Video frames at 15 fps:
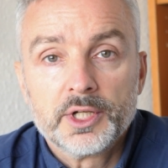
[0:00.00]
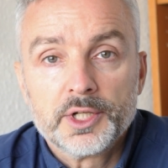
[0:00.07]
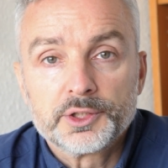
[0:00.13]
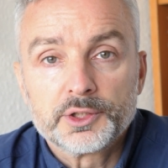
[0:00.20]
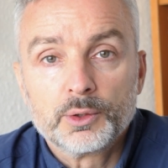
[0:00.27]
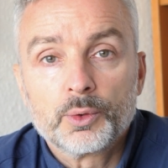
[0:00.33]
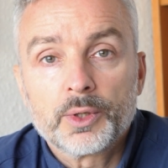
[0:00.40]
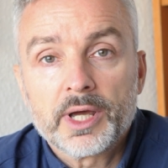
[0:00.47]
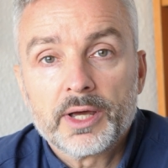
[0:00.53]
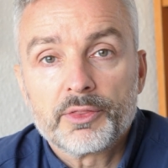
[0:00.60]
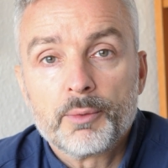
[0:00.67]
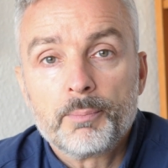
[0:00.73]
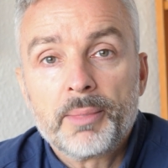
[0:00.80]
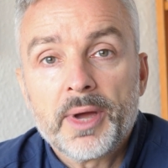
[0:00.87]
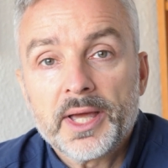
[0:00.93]
to look at
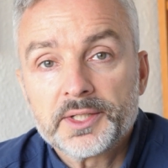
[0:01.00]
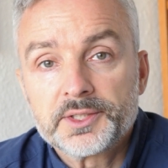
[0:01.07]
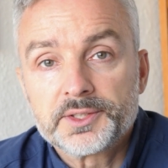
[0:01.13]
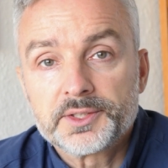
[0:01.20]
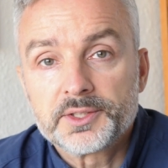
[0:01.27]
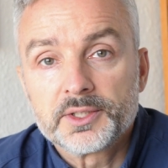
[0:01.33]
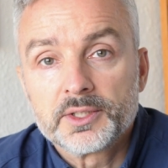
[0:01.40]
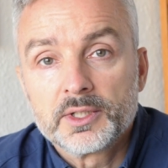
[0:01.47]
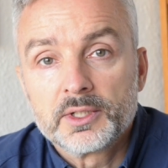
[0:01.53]
the best